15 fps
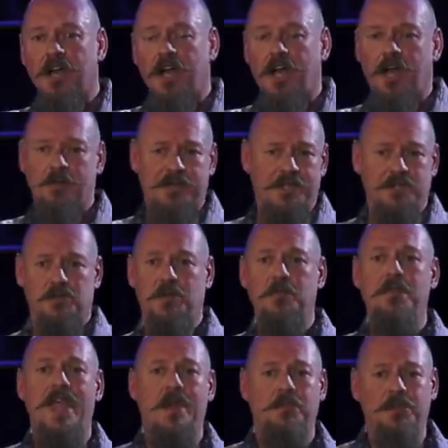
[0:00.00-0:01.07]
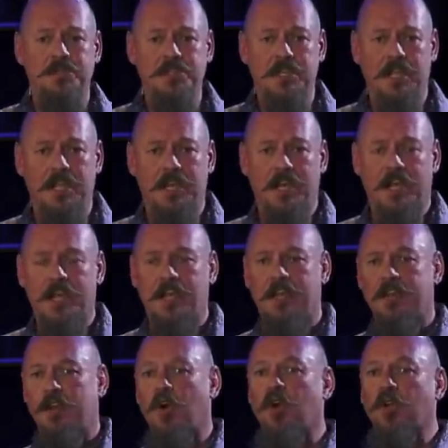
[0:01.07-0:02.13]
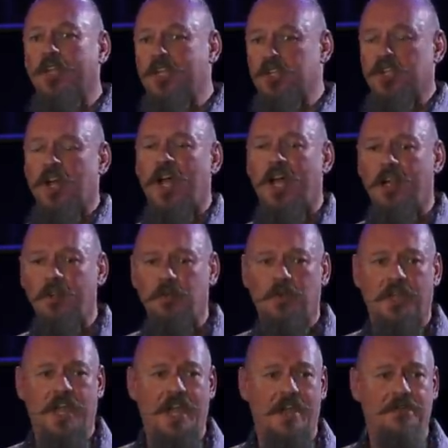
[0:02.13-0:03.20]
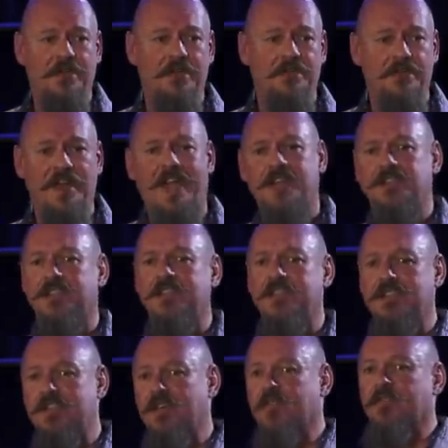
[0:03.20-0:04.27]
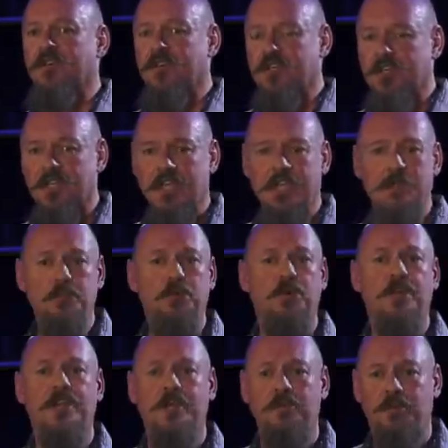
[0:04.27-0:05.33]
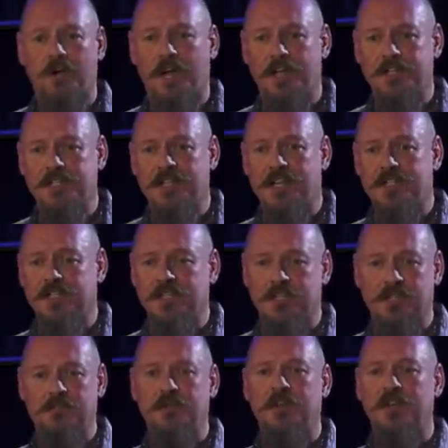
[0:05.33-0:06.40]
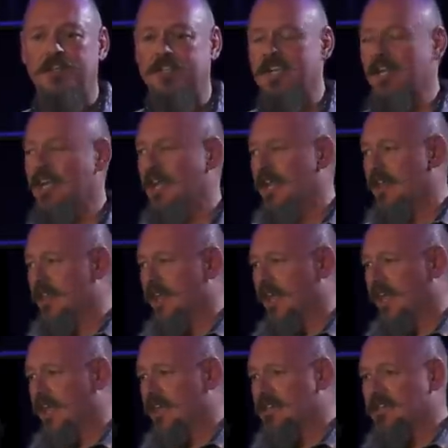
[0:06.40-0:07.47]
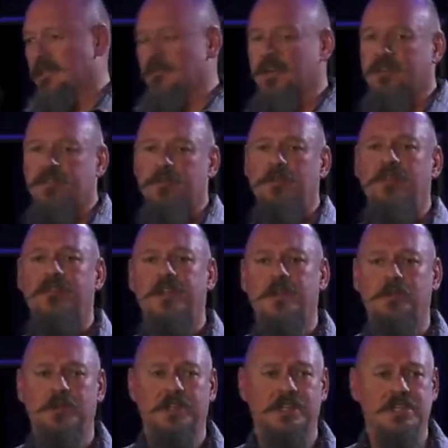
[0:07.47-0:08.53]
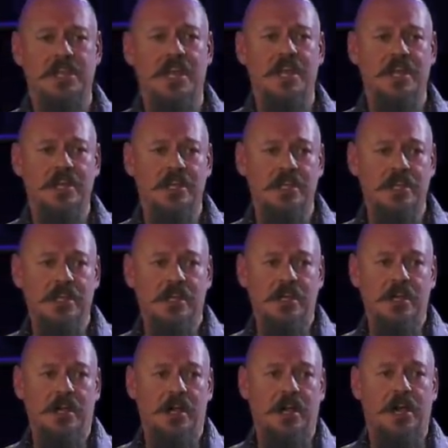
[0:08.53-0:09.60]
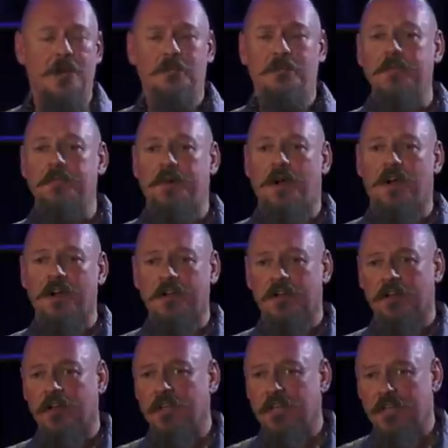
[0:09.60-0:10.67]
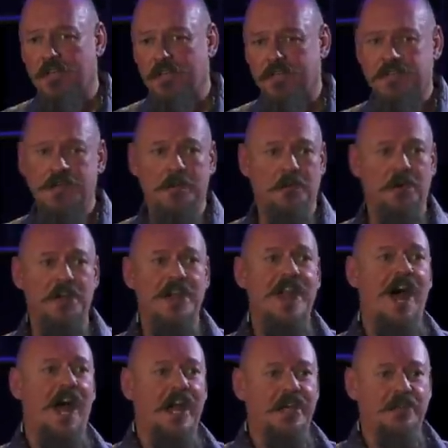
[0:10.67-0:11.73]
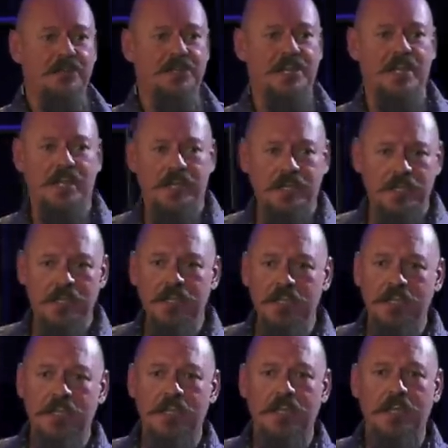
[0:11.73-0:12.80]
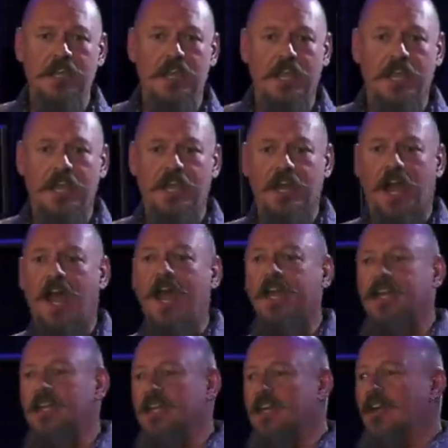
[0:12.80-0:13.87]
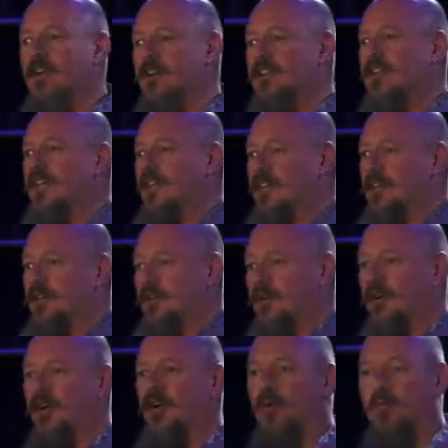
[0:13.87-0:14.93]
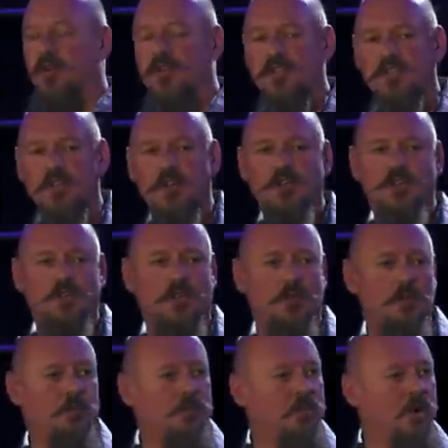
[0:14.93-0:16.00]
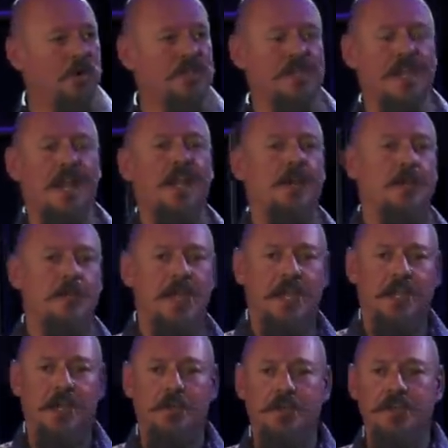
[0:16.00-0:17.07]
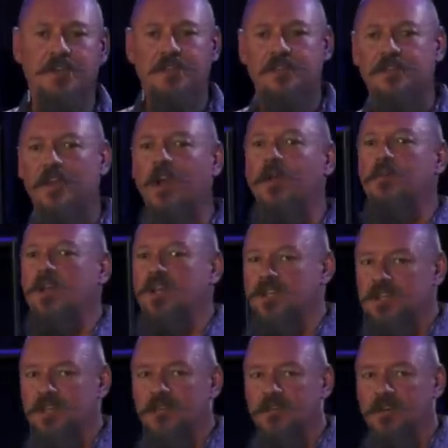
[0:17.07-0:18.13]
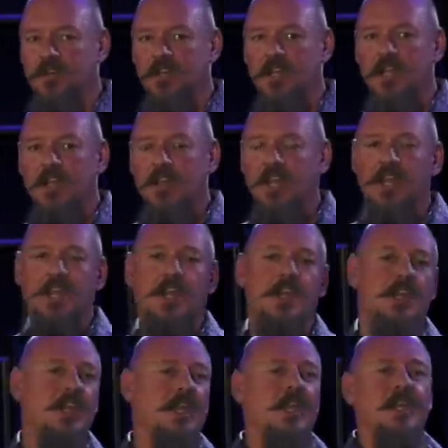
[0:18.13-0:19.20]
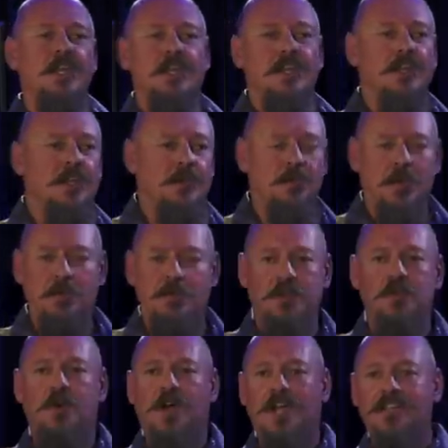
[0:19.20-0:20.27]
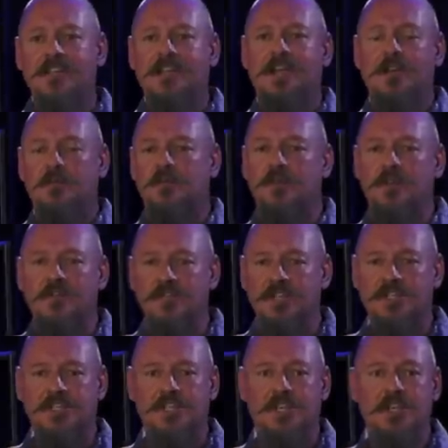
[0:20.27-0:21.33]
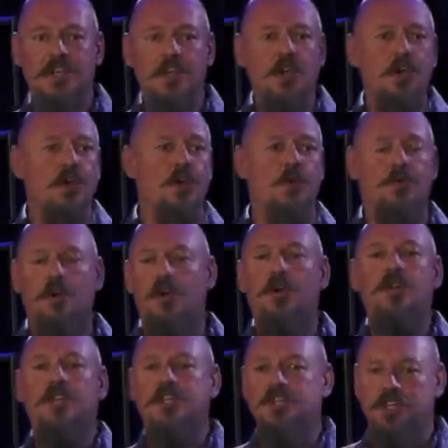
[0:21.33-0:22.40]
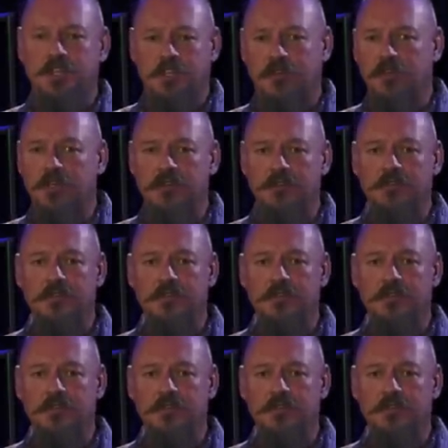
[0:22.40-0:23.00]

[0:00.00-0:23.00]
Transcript: uh, because we're mammals, and an only child will have a vastly different imprinting process and experience than somebody from a family of 10. Uh, partner is number nine of 10, and I can guarantee you her social personality makeup is very much different than any of the women who I dated previously who were only children.